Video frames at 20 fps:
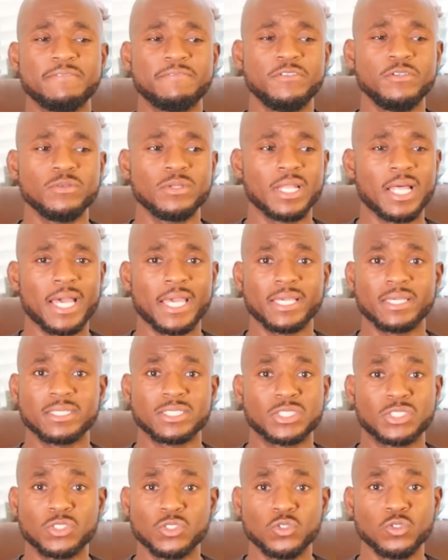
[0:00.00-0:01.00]
if you
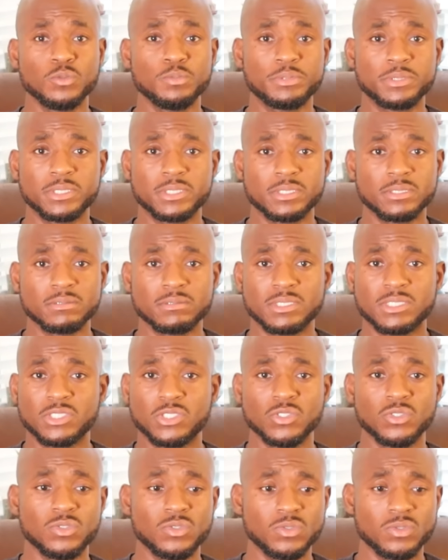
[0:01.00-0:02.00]
like soups,
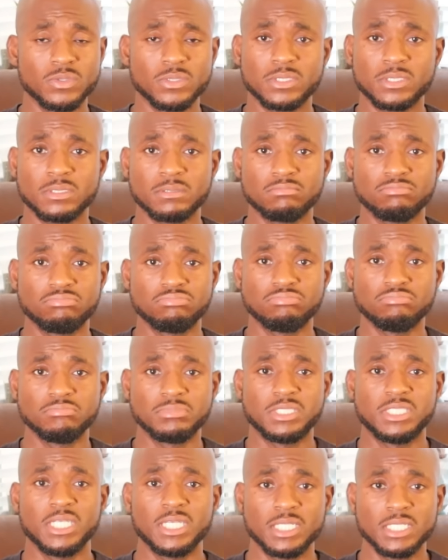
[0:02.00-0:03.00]
stews,
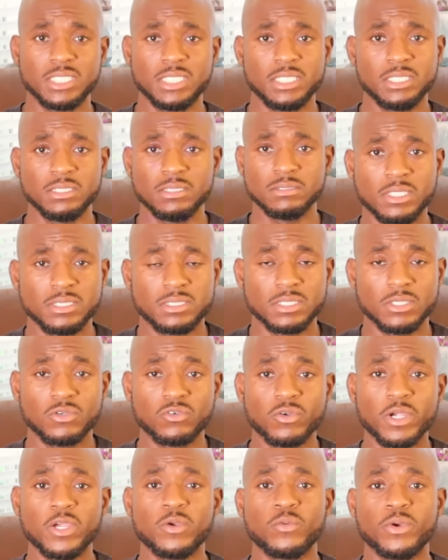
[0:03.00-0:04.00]
chili. It's a
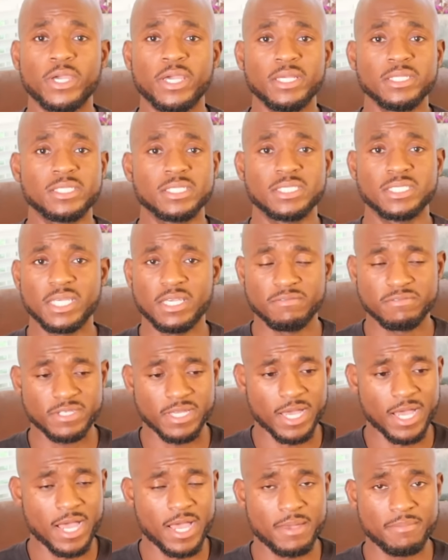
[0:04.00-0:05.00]
great way to save
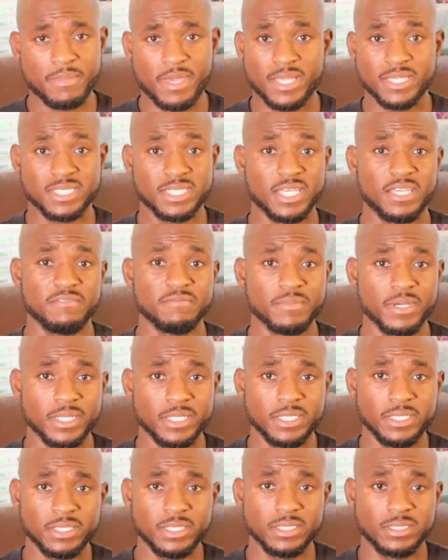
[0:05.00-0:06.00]
time and save
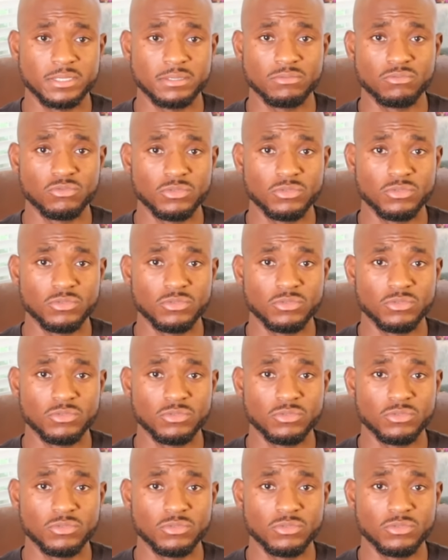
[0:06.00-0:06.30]
money. It's